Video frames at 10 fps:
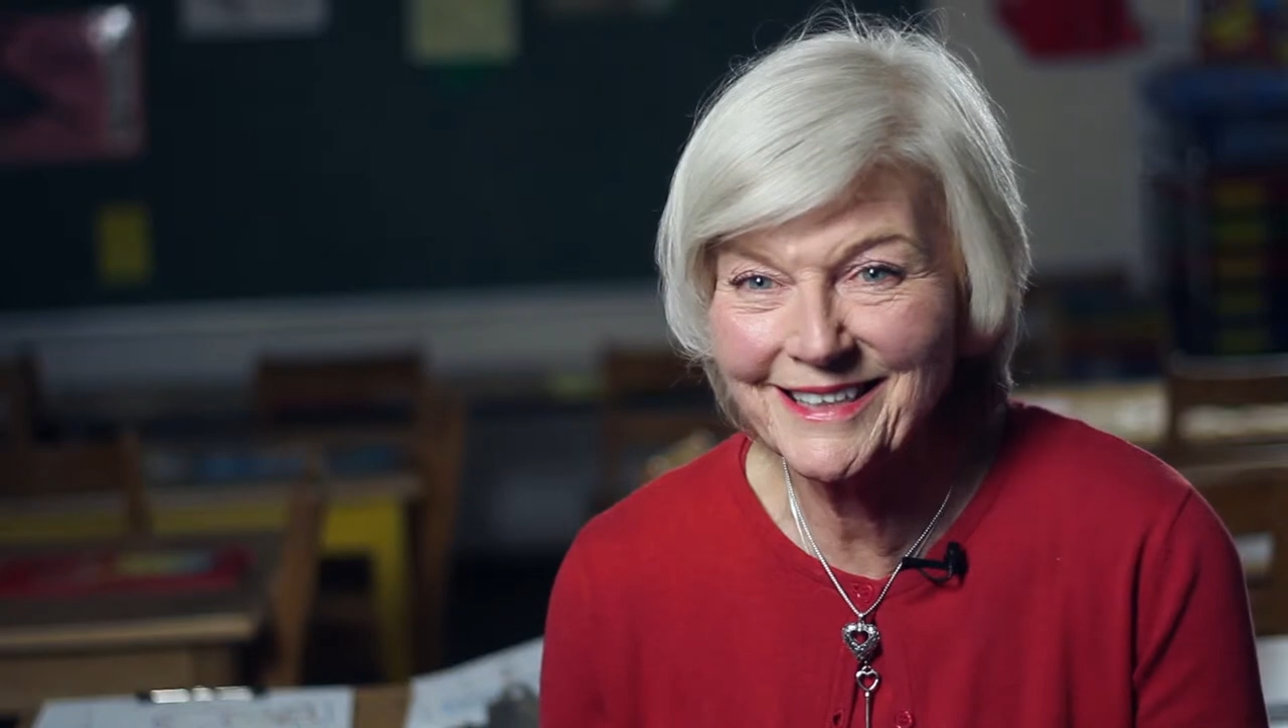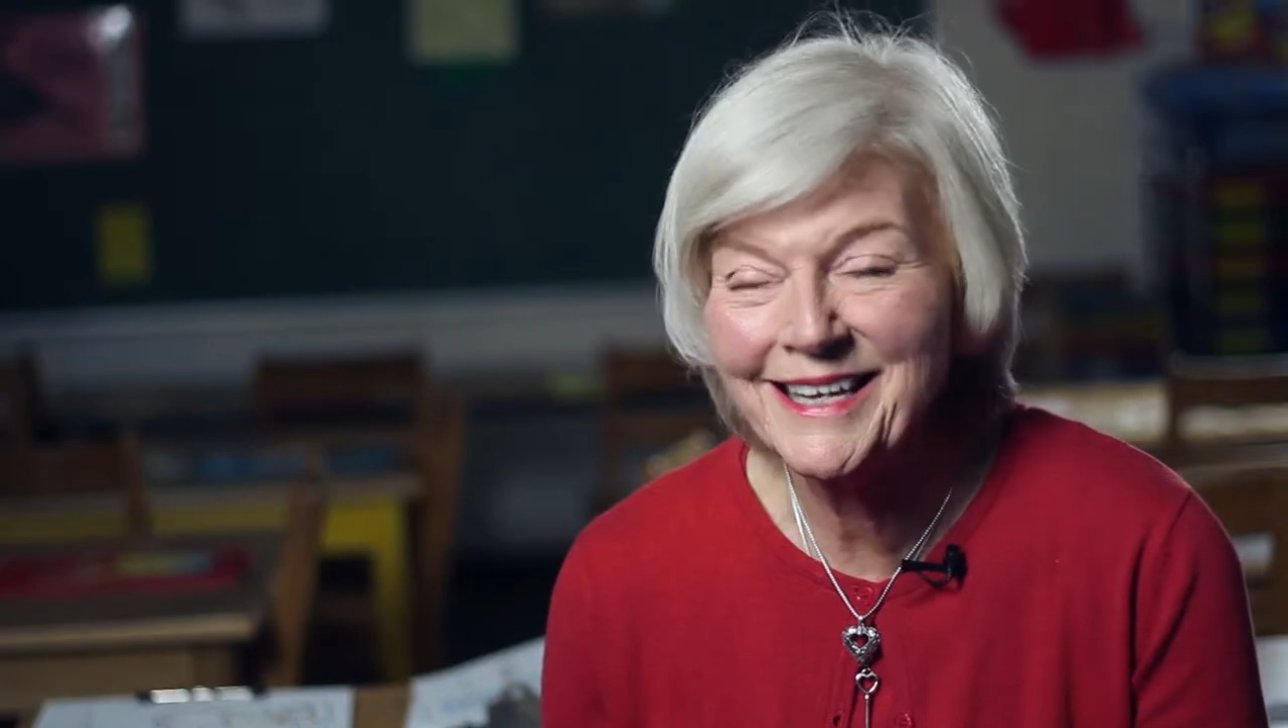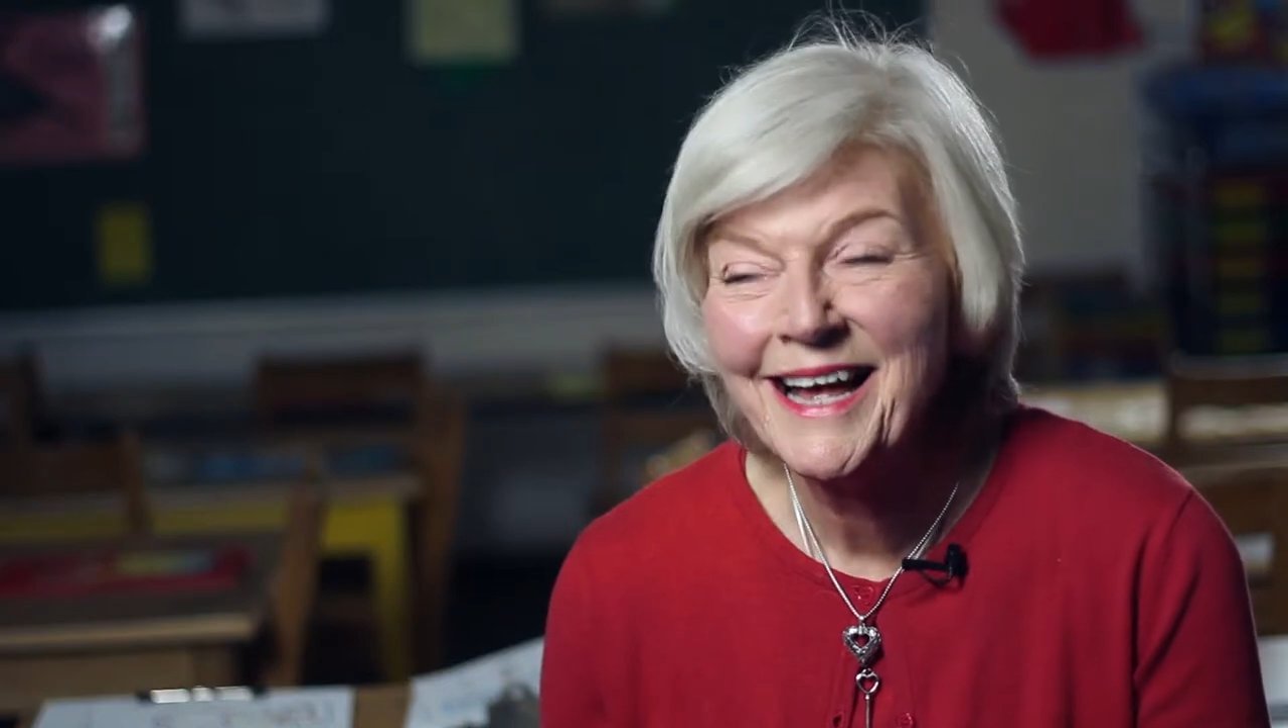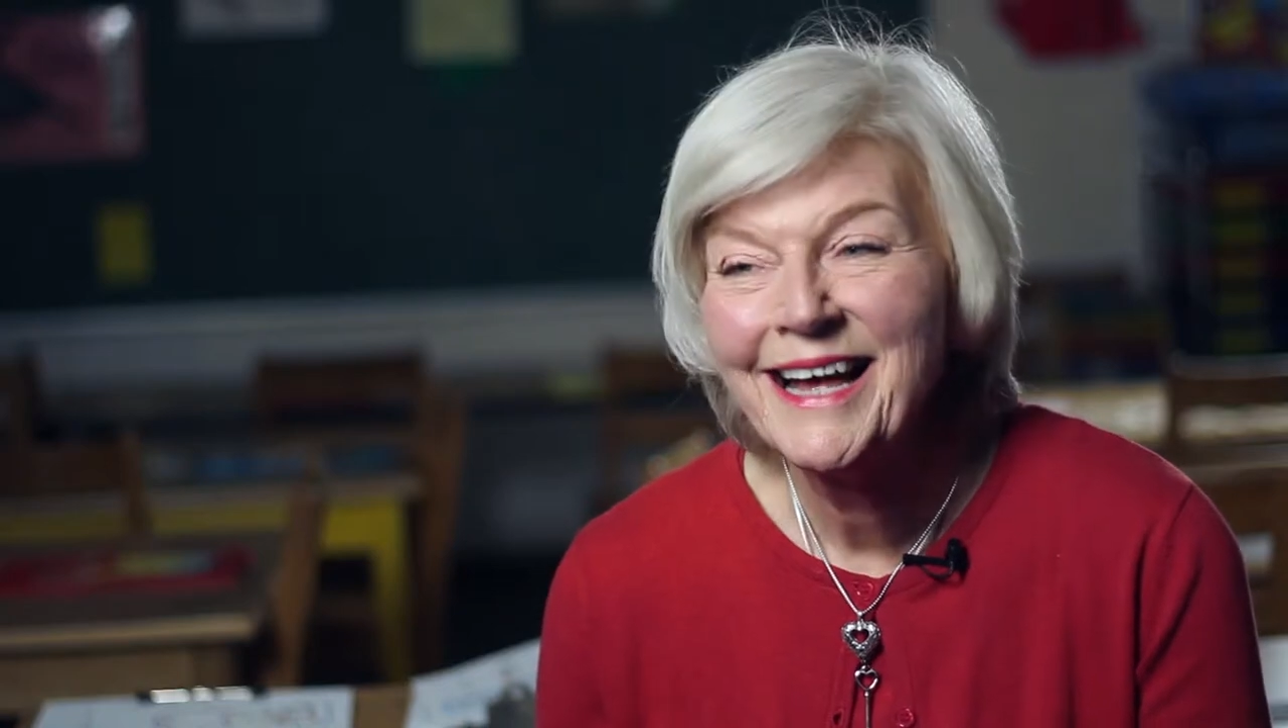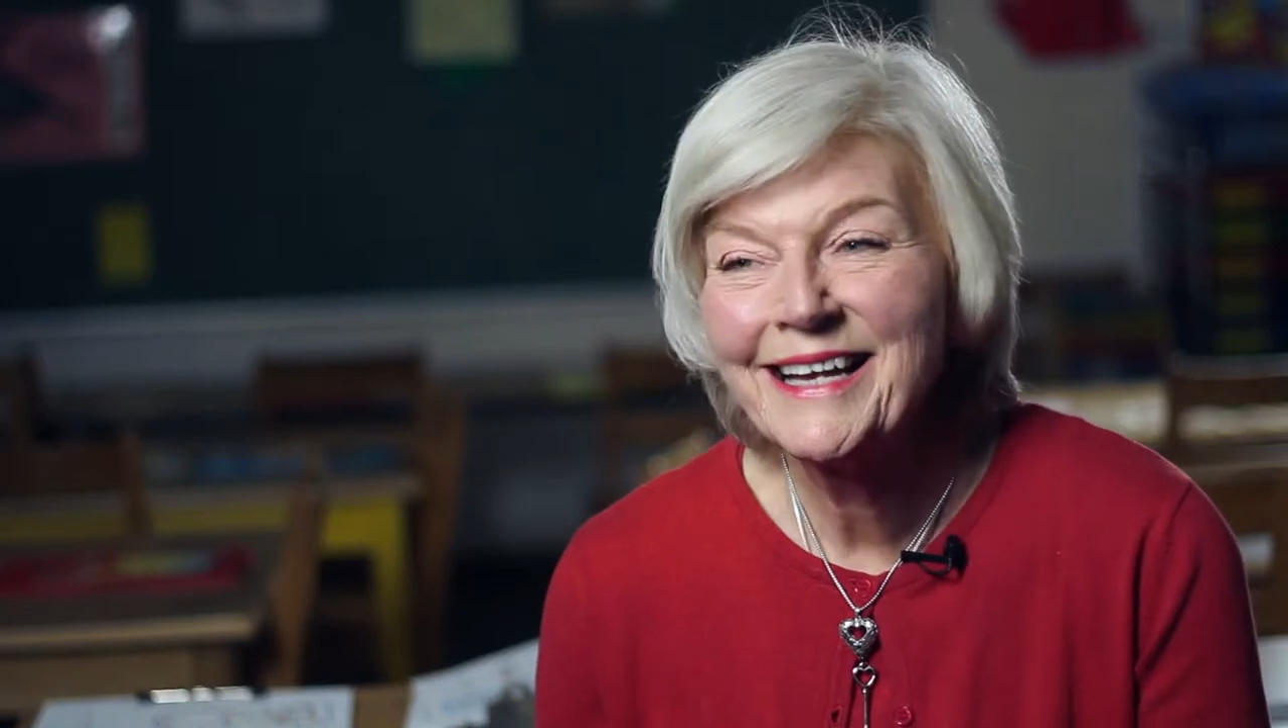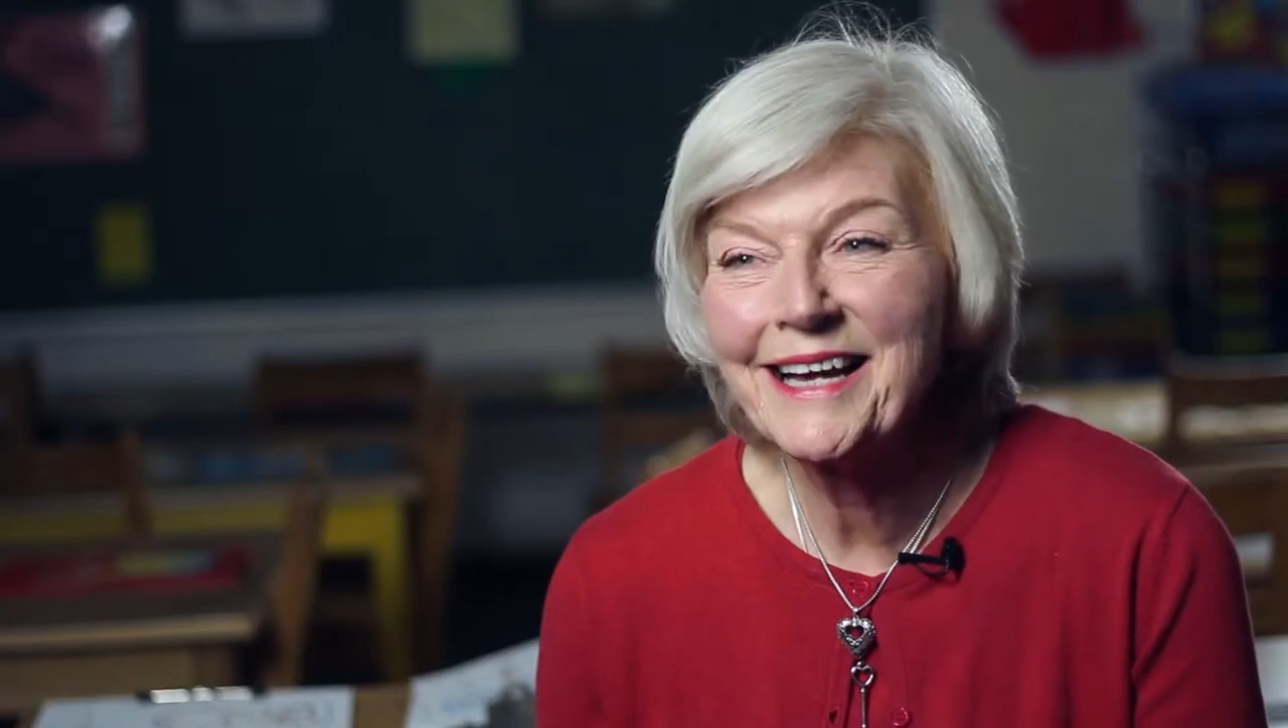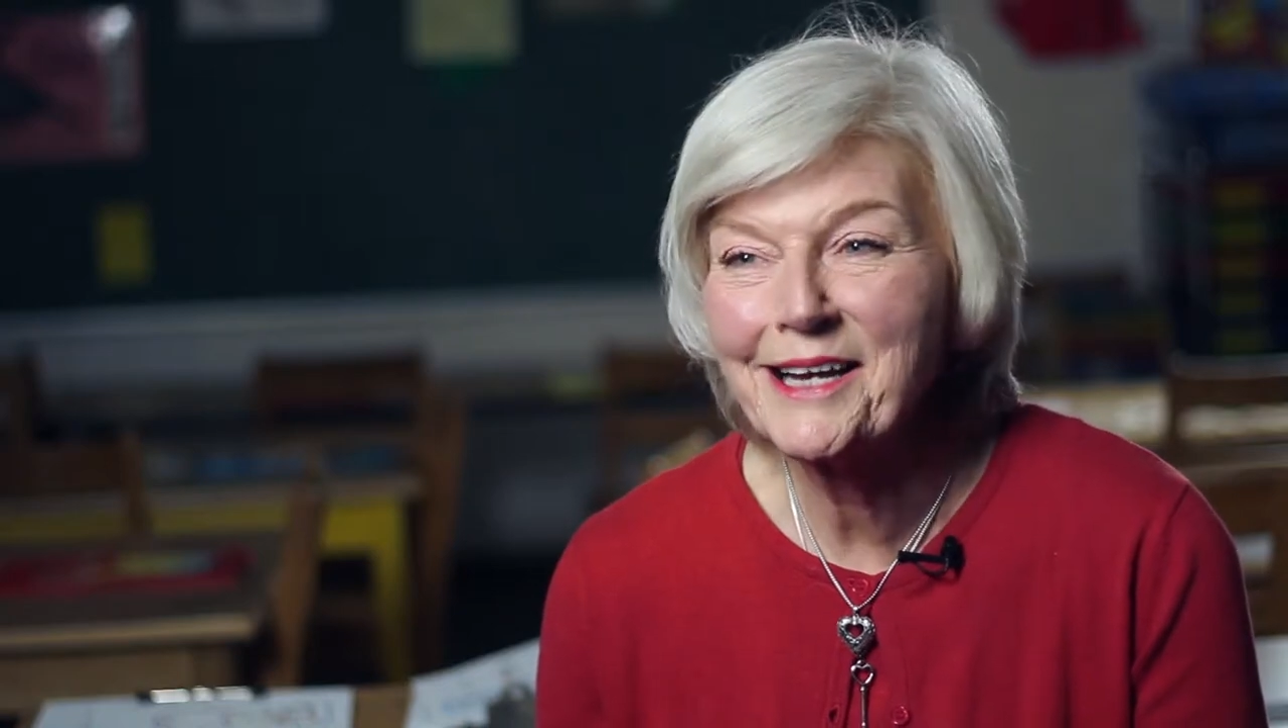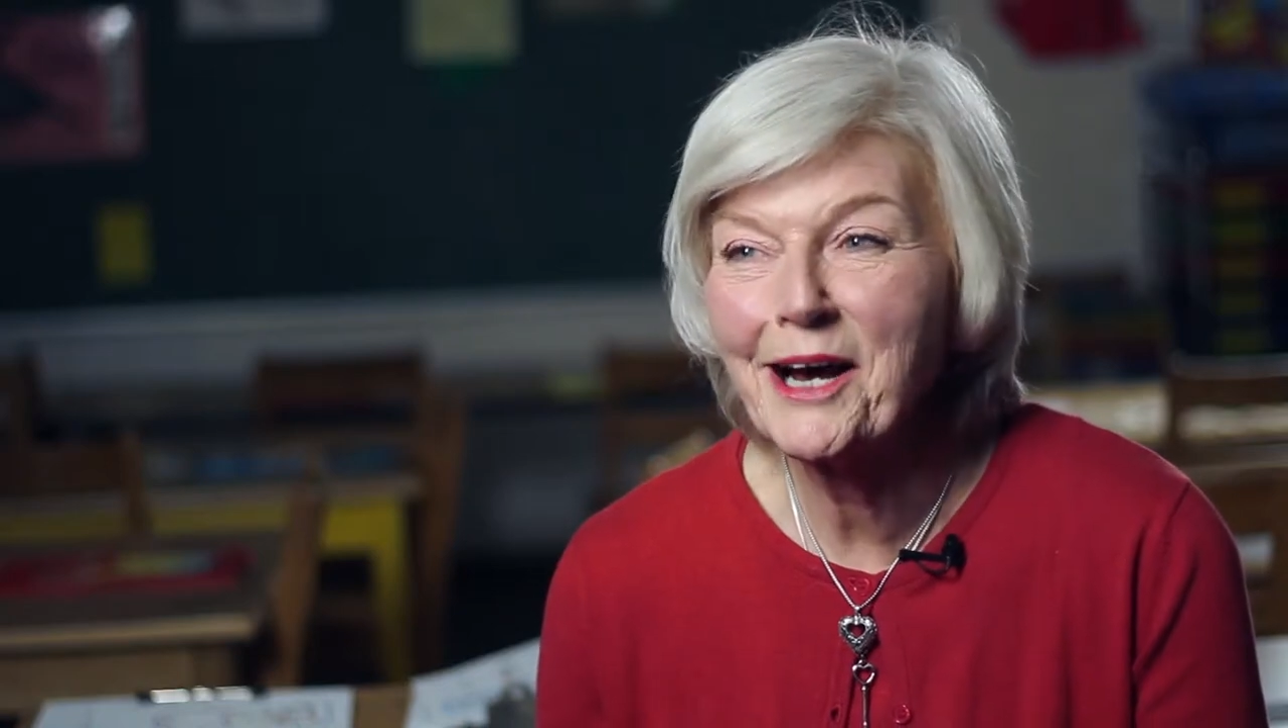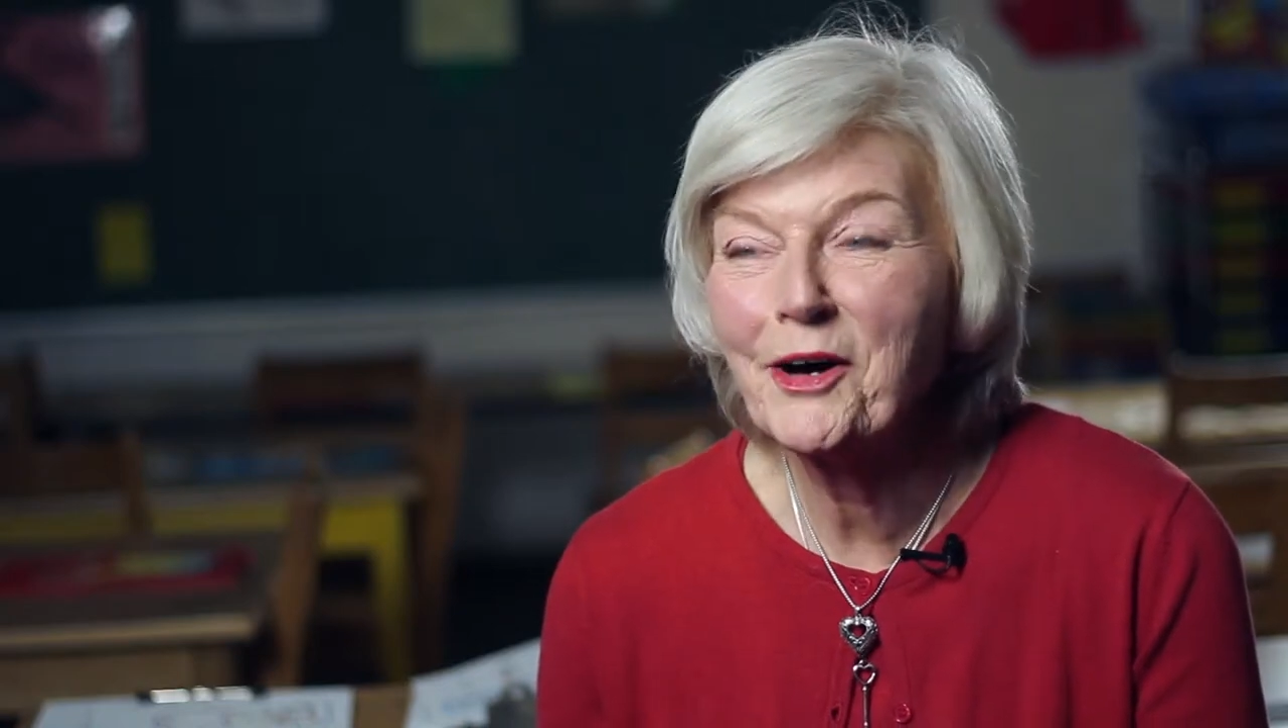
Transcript: and I